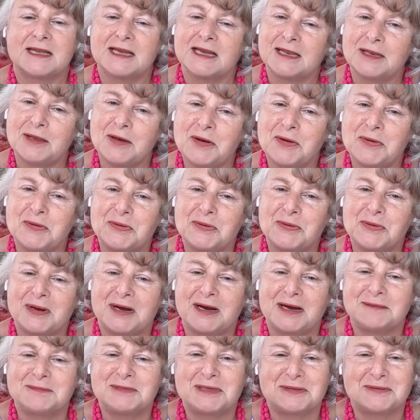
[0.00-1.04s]
Hello,
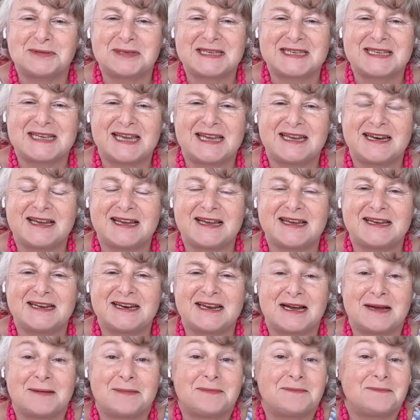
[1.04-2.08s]
I'm Gill Stannard.
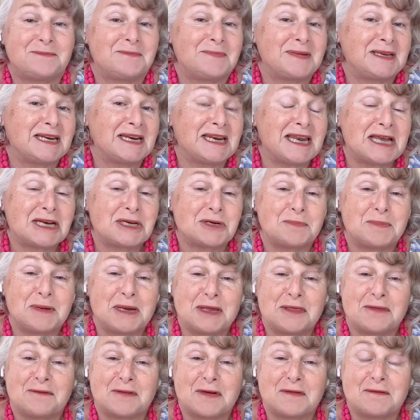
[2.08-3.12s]
I've been a
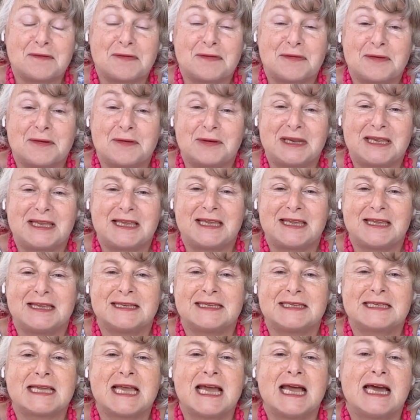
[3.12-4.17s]
naturopath for over 30
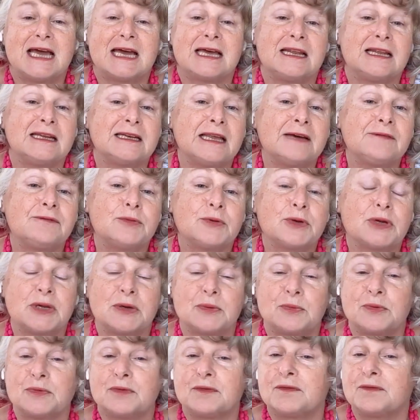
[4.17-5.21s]
years and I love
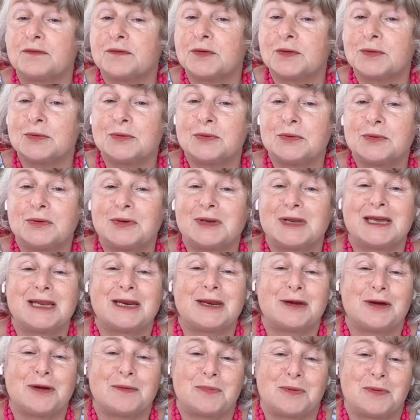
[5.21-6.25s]
working with food and
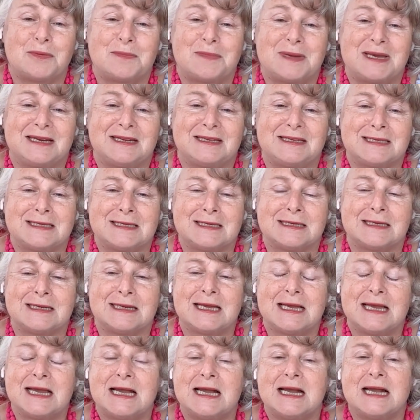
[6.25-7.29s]
herbal medicine.
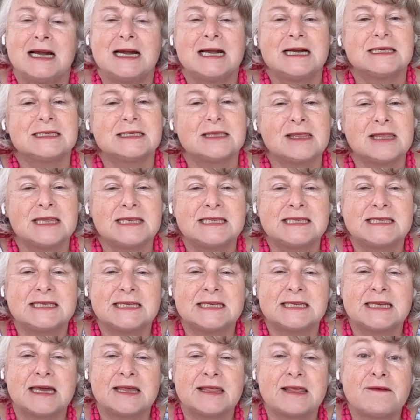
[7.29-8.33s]
So, this is
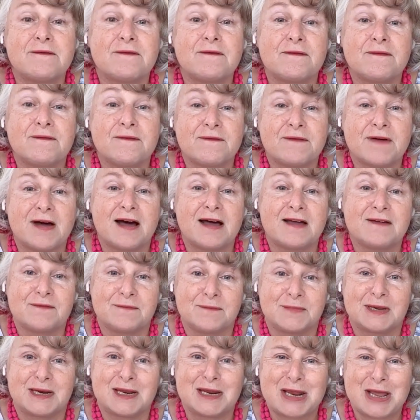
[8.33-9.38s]
another
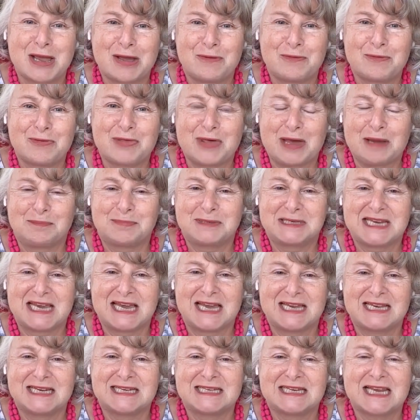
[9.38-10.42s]
5-minute health
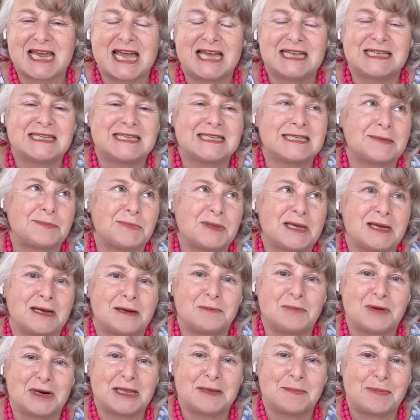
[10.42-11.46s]
update and something
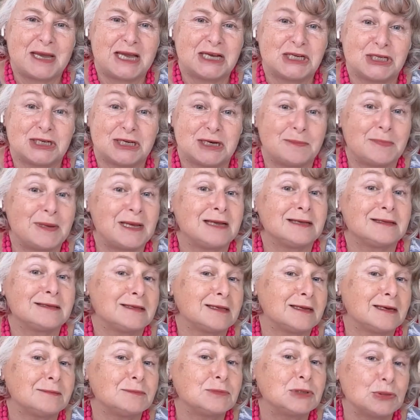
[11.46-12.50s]
I'm really passionate about
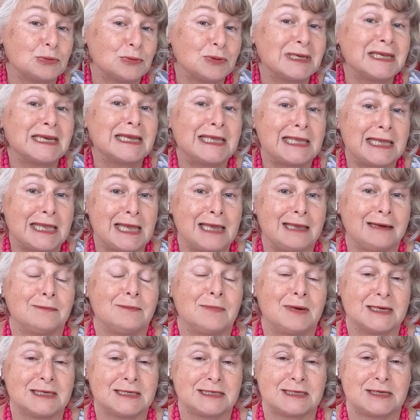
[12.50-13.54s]
that I'm doing it again
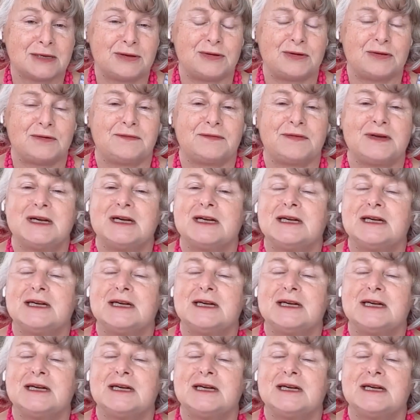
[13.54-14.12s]
myself.